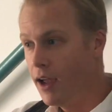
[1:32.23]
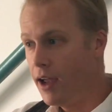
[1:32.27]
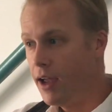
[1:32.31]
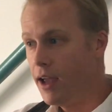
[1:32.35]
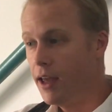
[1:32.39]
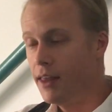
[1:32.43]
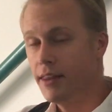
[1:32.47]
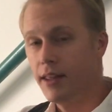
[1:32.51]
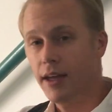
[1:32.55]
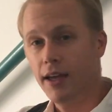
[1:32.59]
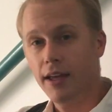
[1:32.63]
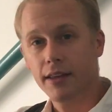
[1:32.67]

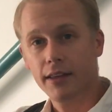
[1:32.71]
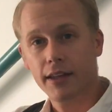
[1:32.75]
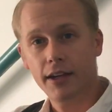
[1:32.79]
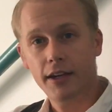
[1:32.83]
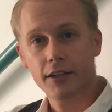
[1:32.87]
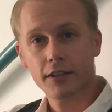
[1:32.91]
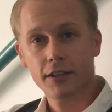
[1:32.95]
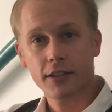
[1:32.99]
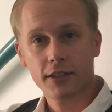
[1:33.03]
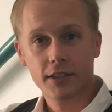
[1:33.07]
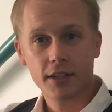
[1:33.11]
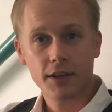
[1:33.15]
And then
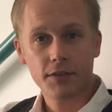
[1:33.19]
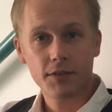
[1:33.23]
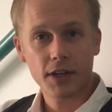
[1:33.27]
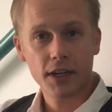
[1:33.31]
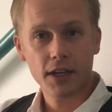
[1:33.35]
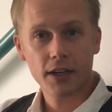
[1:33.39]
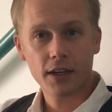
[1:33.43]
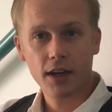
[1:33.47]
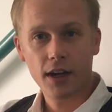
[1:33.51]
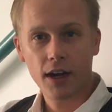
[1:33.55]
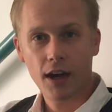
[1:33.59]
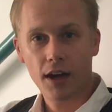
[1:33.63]
later this
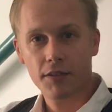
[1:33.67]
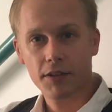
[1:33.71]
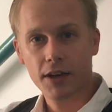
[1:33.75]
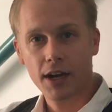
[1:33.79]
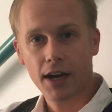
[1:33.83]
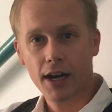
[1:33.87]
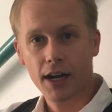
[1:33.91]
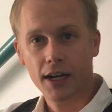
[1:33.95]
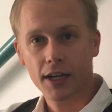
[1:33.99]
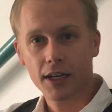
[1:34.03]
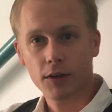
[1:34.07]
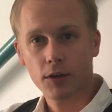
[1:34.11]
evening, I've
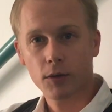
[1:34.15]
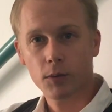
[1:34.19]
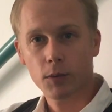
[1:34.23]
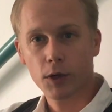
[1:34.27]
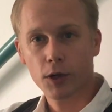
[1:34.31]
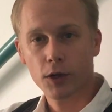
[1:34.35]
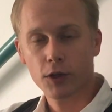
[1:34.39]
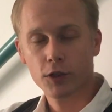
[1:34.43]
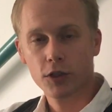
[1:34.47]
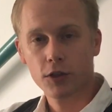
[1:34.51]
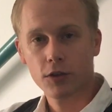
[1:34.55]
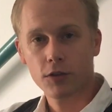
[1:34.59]
got a
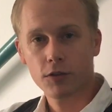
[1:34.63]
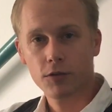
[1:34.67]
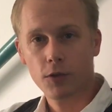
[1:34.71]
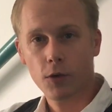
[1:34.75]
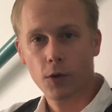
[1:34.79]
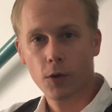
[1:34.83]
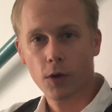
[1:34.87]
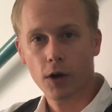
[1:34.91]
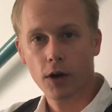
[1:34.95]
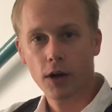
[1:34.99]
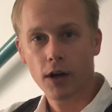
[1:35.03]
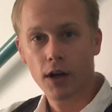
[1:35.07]
rehearsal
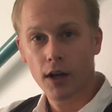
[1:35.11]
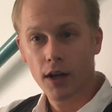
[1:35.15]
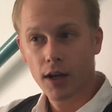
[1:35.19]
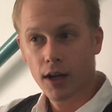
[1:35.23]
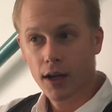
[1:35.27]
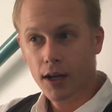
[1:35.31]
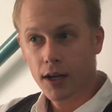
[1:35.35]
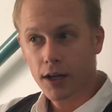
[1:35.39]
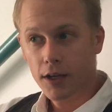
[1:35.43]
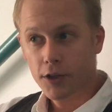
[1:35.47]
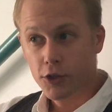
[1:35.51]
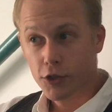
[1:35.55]
for
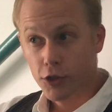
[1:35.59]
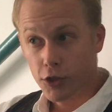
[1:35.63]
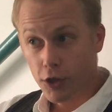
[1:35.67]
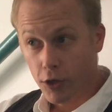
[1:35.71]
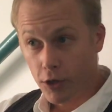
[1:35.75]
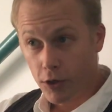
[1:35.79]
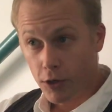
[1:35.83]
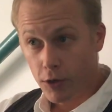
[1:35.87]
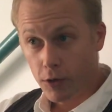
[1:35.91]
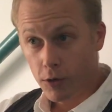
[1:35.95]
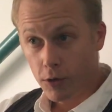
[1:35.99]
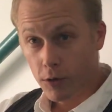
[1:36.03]
the
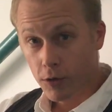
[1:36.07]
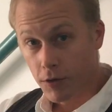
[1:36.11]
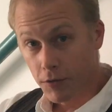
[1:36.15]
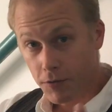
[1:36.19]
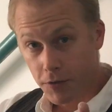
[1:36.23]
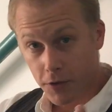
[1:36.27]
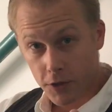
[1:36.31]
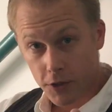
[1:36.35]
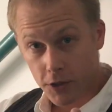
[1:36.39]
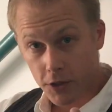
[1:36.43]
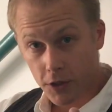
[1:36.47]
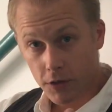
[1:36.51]
show, the
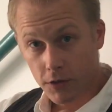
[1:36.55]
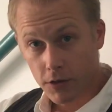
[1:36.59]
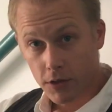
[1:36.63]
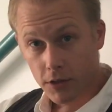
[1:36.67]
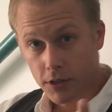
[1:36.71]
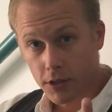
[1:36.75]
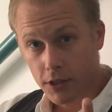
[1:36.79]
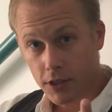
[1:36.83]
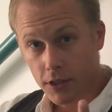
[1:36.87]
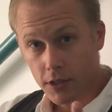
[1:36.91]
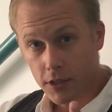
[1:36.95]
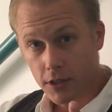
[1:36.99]
first show of the
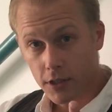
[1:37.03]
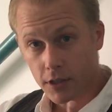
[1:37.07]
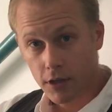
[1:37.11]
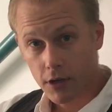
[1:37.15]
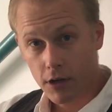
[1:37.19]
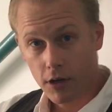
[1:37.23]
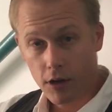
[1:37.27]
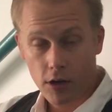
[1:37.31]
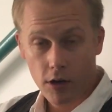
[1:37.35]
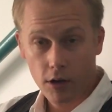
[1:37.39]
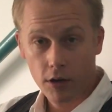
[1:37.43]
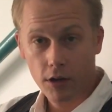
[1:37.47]
season
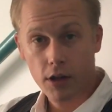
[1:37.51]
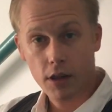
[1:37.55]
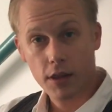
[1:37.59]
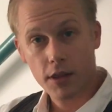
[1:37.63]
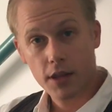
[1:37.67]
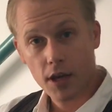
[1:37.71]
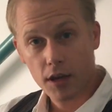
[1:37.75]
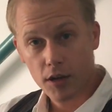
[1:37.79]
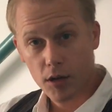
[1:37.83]
called The